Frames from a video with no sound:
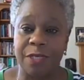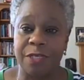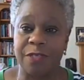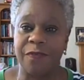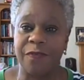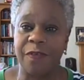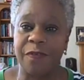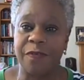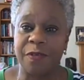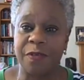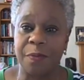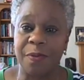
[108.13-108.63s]

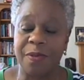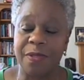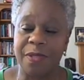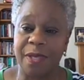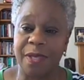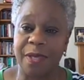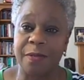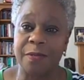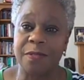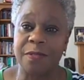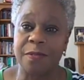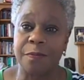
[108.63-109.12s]
reached
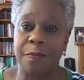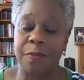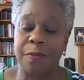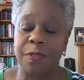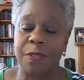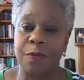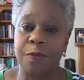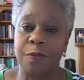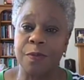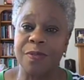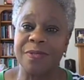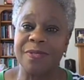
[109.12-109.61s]
51,000,
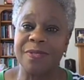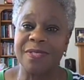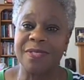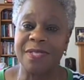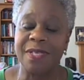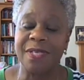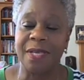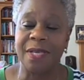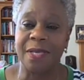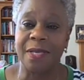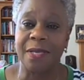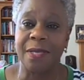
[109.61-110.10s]
but you can
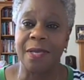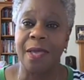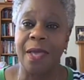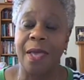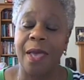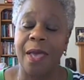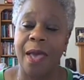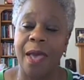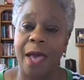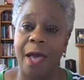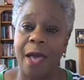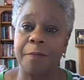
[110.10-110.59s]
see
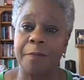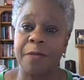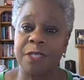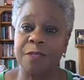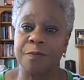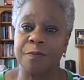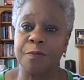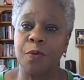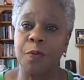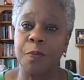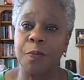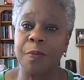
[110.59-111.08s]
how
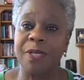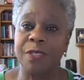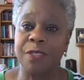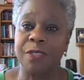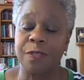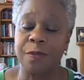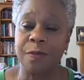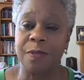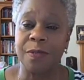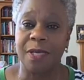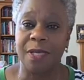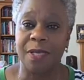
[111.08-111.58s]
much more we
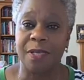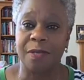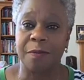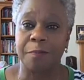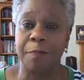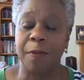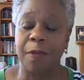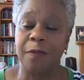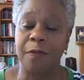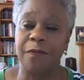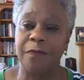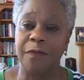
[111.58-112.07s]
do
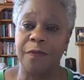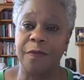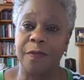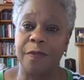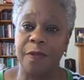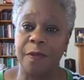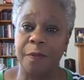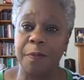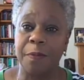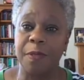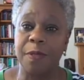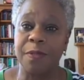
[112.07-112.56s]
need, both for
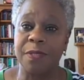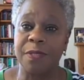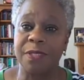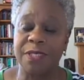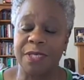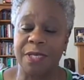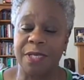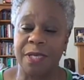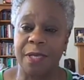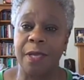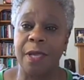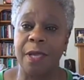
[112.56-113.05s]
the
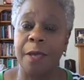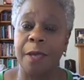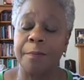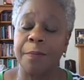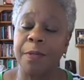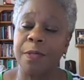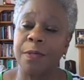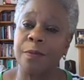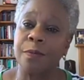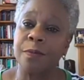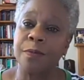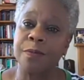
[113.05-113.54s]
community,
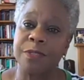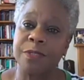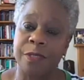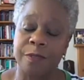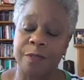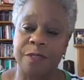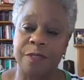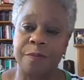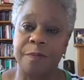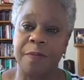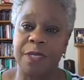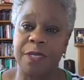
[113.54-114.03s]
but
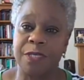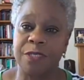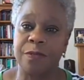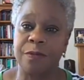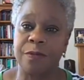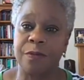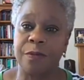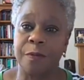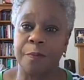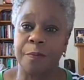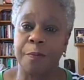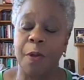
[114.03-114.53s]
also to make
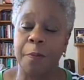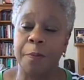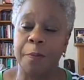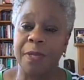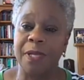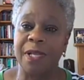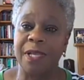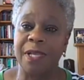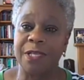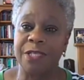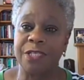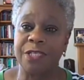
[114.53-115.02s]
sure the
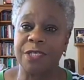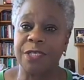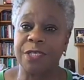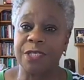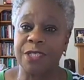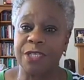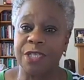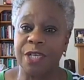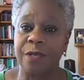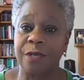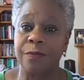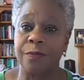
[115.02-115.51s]
population
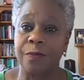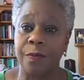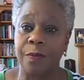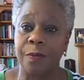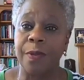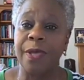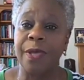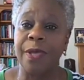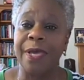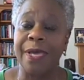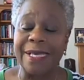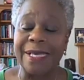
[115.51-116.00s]
in
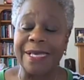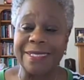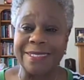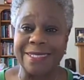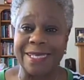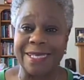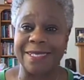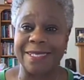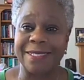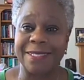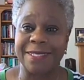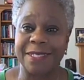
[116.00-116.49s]
general is
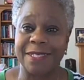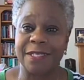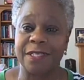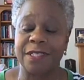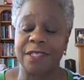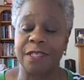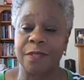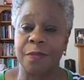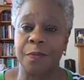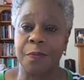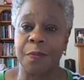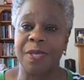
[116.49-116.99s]
tested
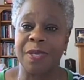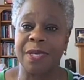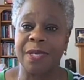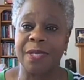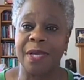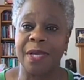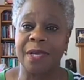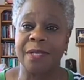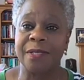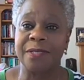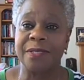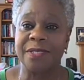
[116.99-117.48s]
so that we
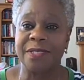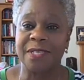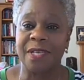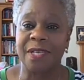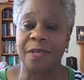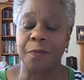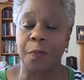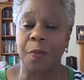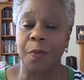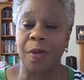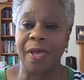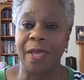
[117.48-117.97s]
can
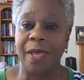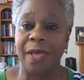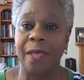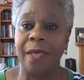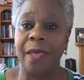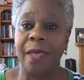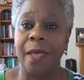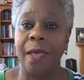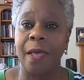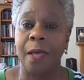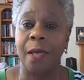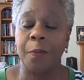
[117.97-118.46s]
understand
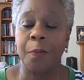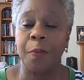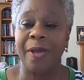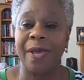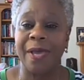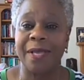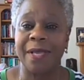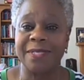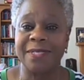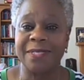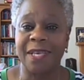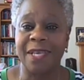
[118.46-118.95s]

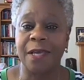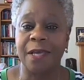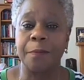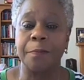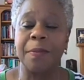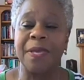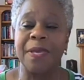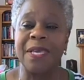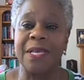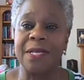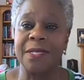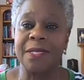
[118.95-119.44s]
where
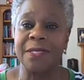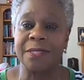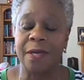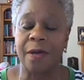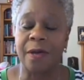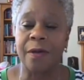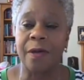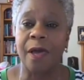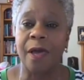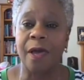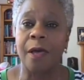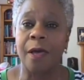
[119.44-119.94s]
second peaks
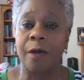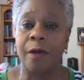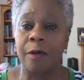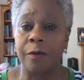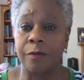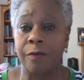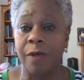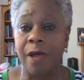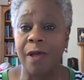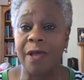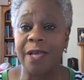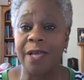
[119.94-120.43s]

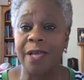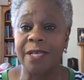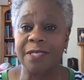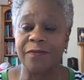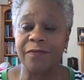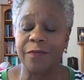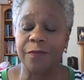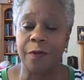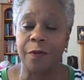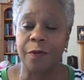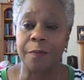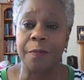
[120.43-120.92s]
are
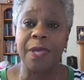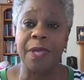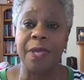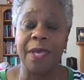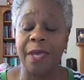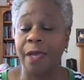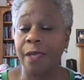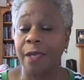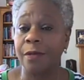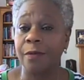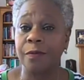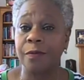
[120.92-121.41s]
arising from
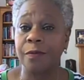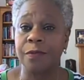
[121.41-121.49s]
in